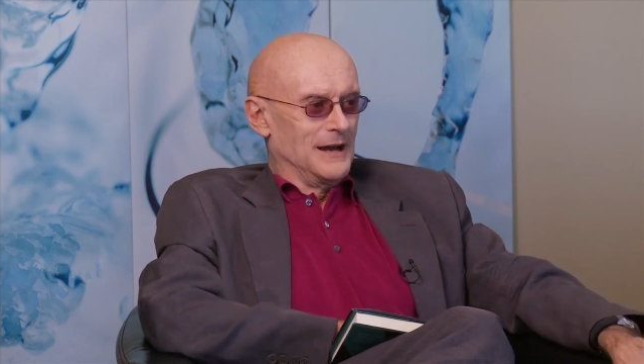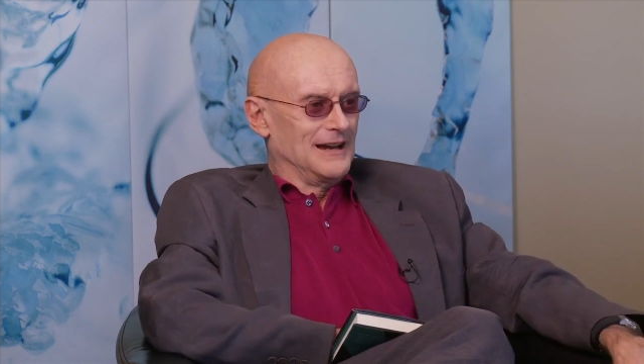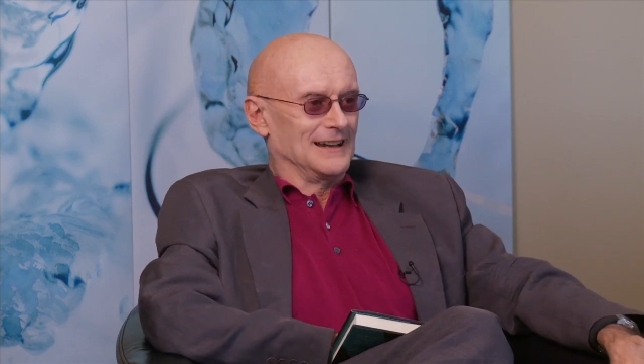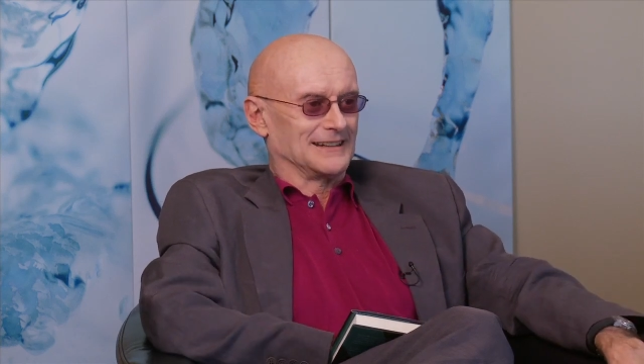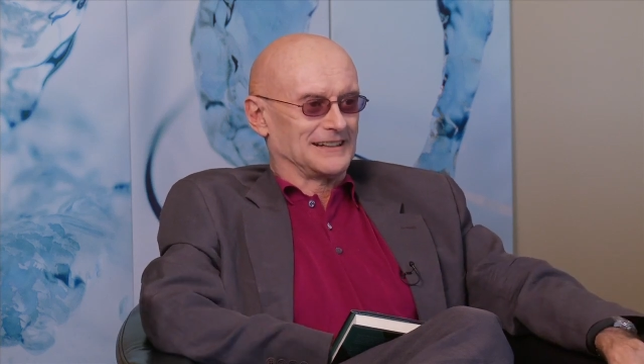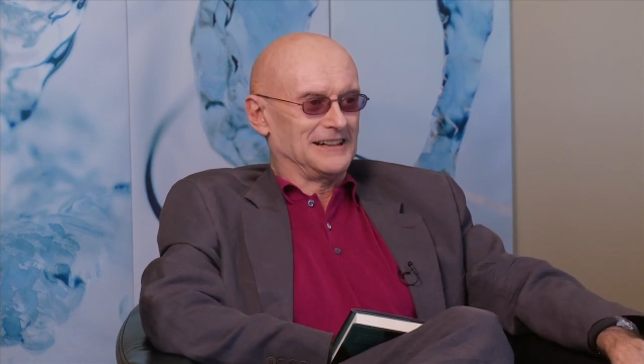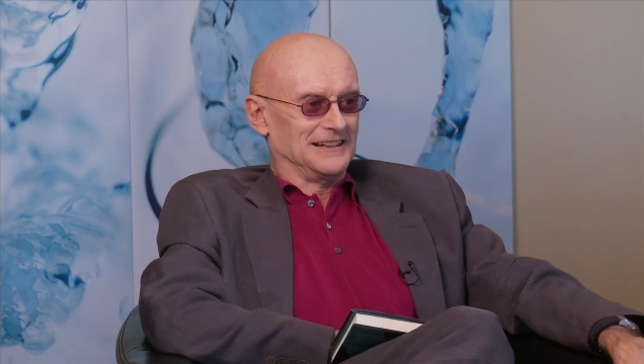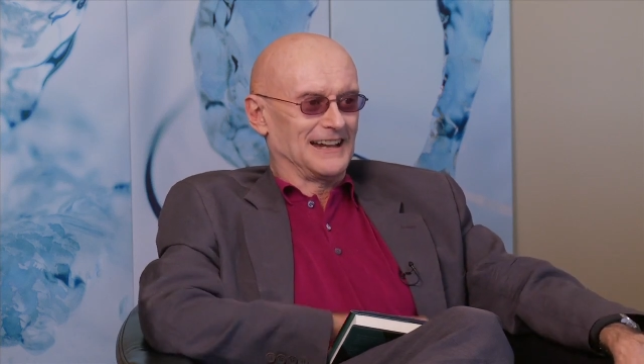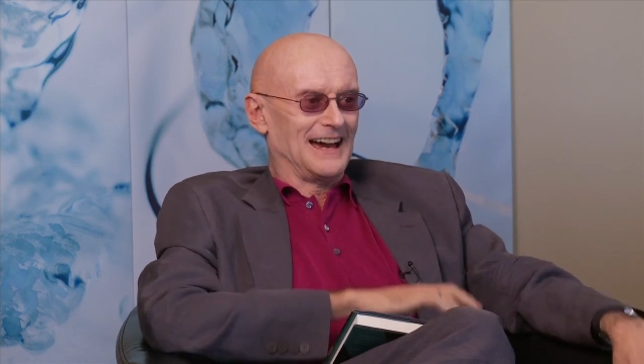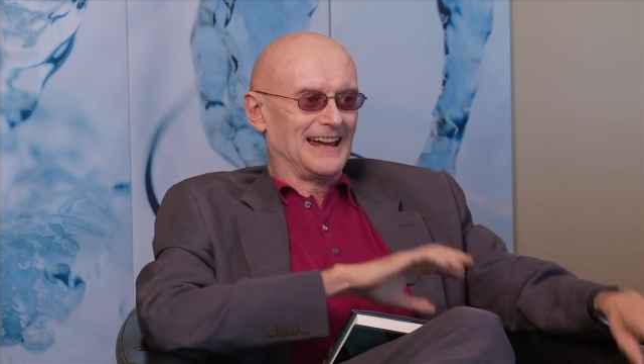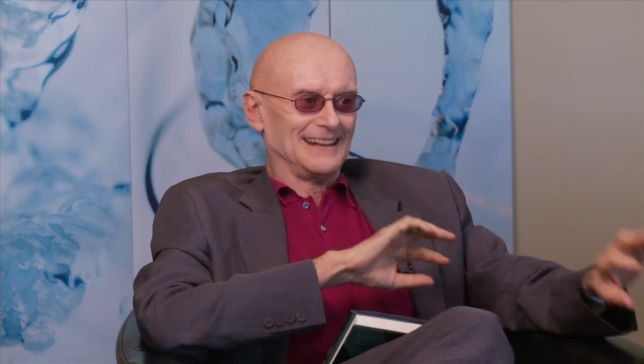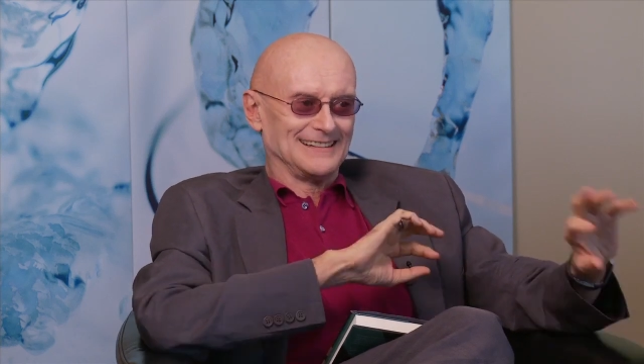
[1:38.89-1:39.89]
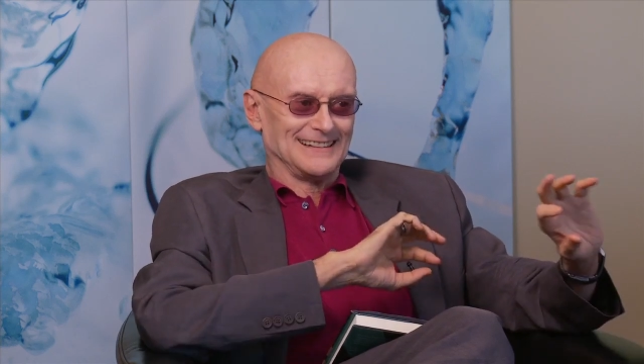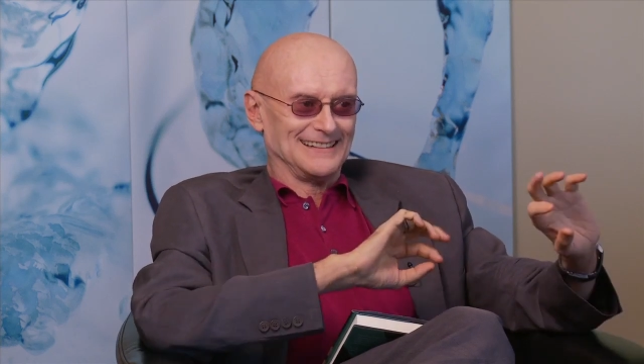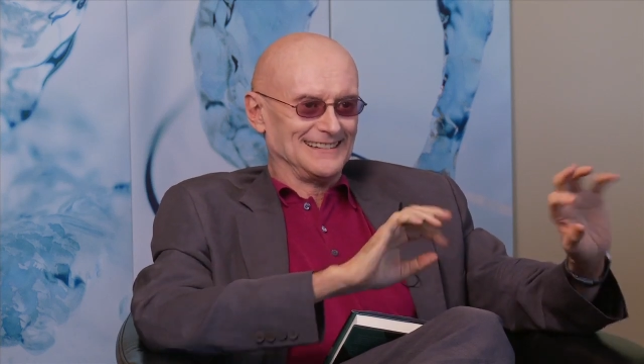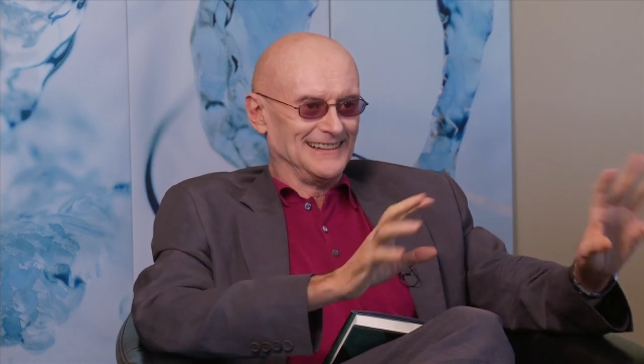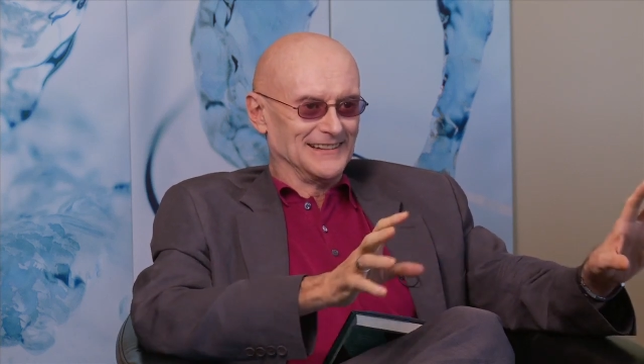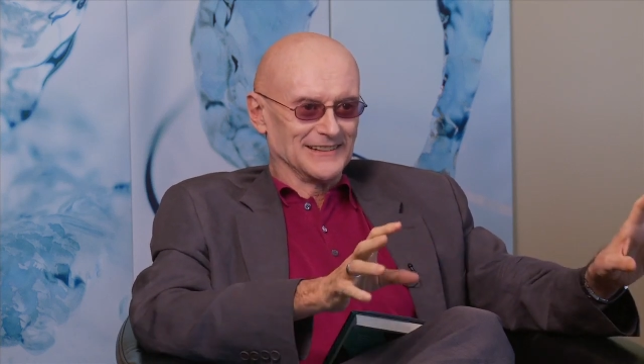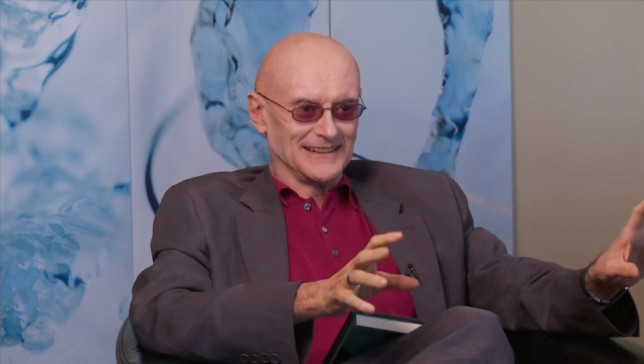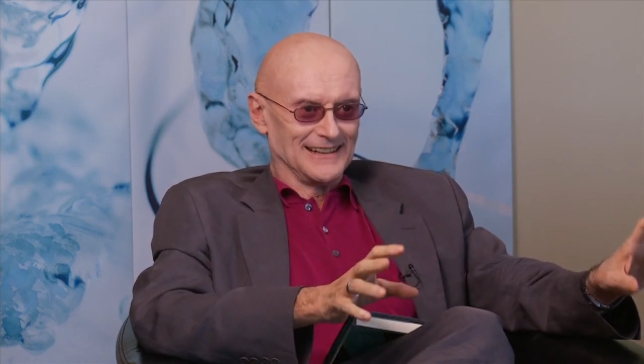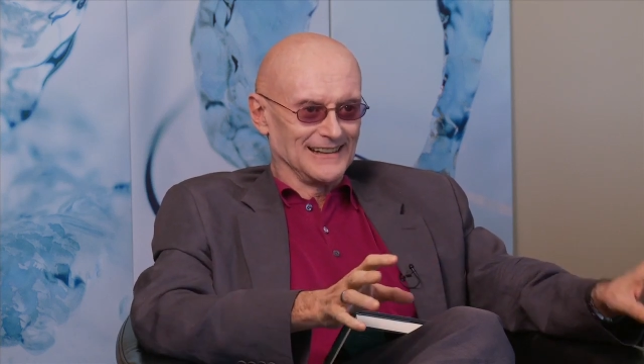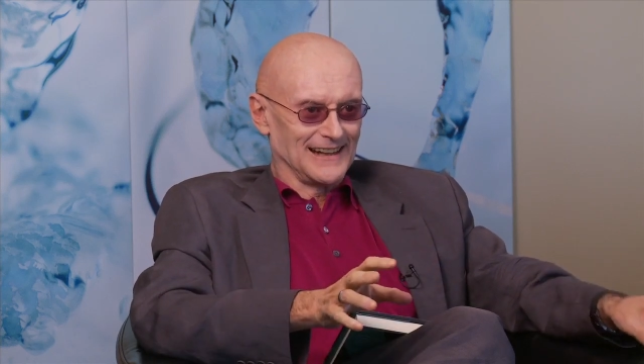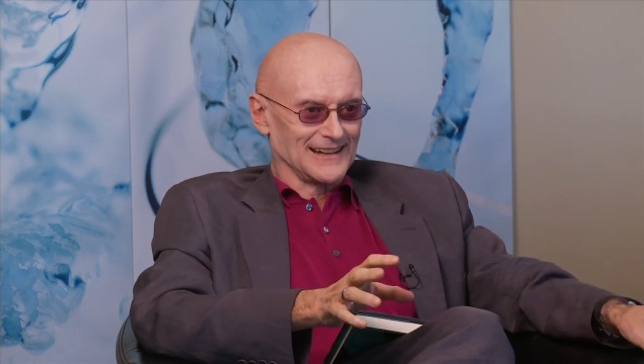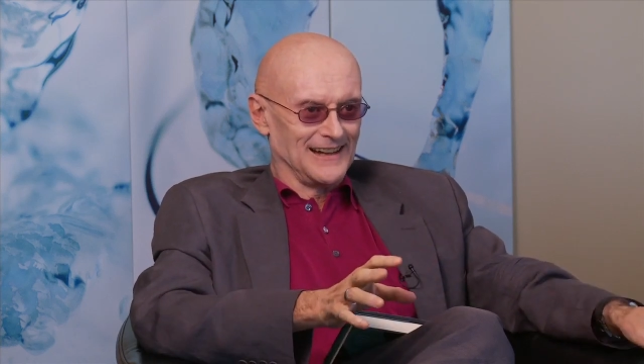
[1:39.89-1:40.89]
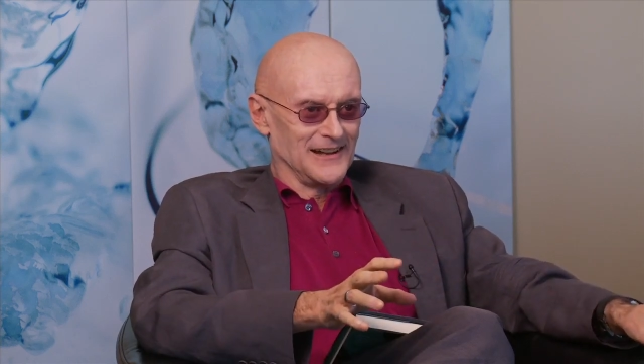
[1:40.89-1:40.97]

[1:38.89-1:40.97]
but could I, you know, get like